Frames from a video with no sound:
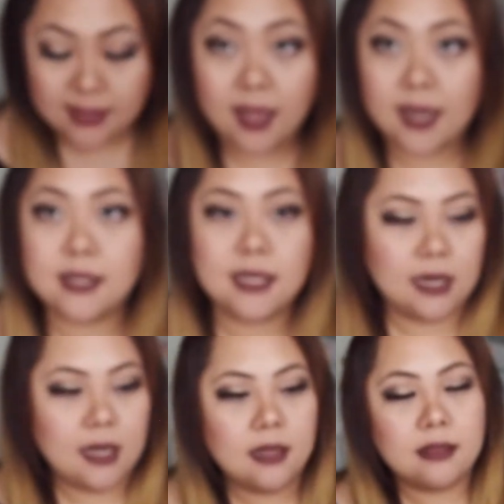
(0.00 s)
And like I
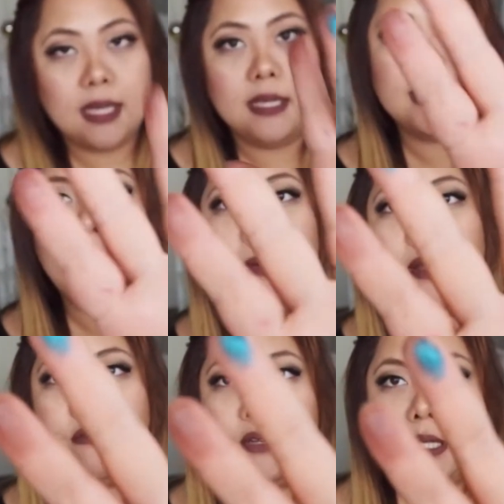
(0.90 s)
said, these come
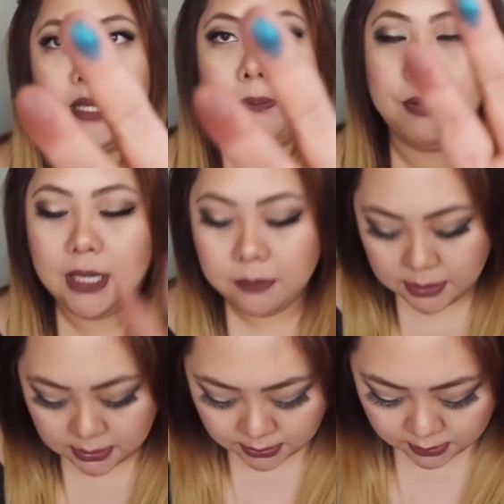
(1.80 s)
out really
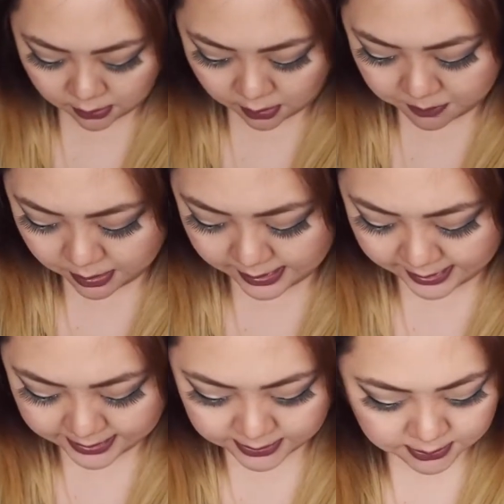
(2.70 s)
pigmented on my
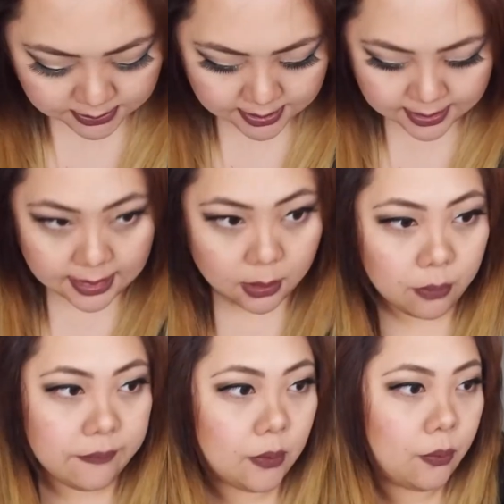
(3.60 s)
hand.
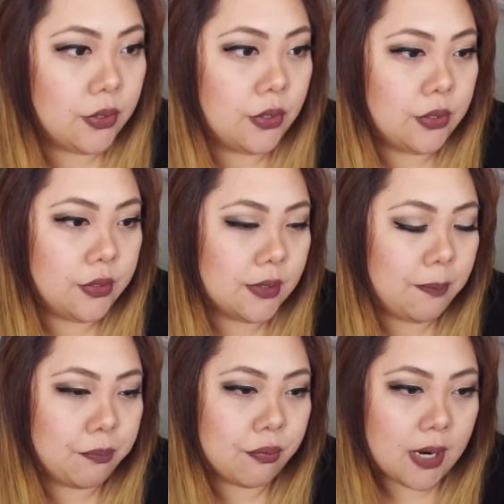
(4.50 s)
However, when you use a
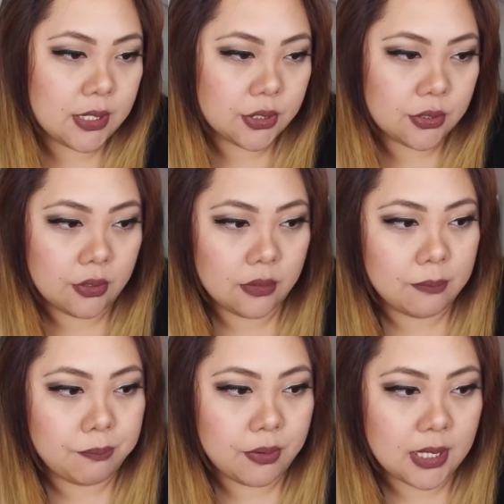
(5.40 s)
brush though,
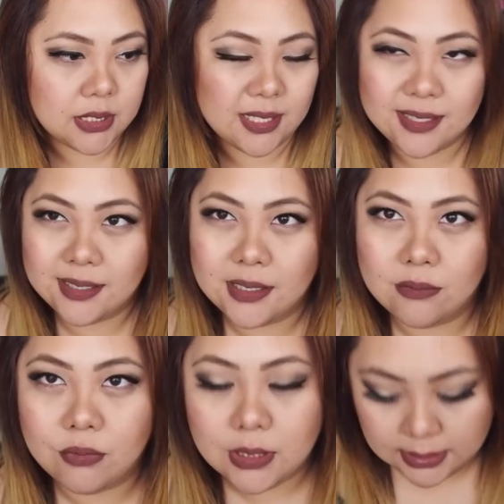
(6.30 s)
the brush
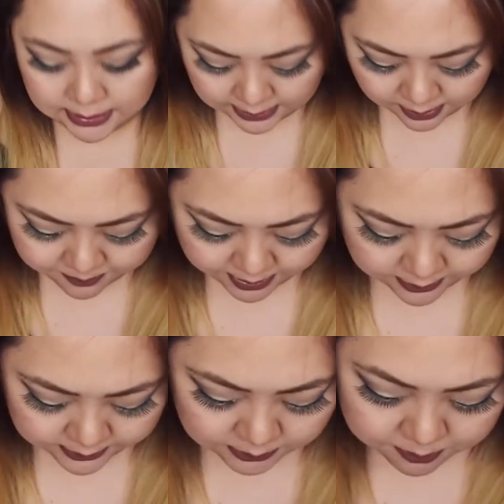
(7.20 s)
doesn't really come
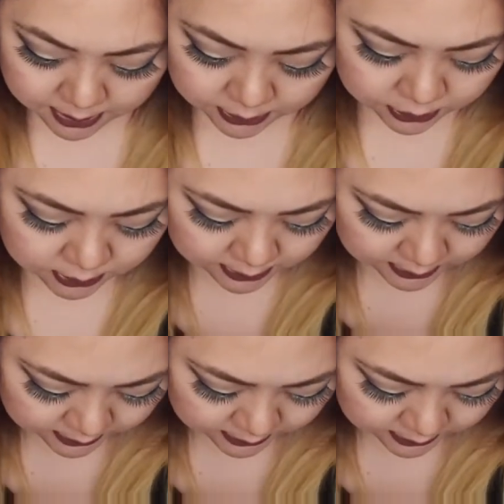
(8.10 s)
out as much.